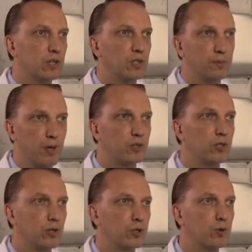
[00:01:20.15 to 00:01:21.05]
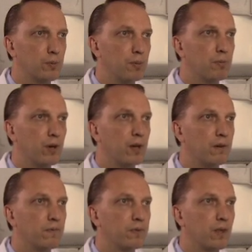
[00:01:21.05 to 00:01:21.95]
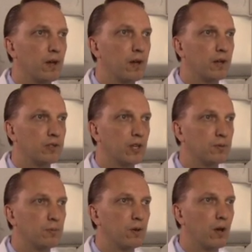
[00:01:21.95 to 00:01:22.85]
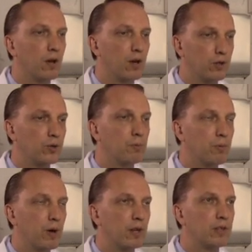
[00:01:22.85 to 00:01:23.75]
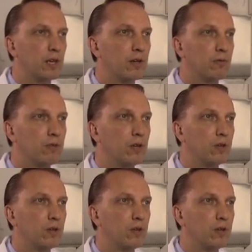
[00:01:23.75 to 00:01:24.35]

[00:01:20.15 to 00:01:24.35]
and especially your treatment plan assessment, treatment plan at the end of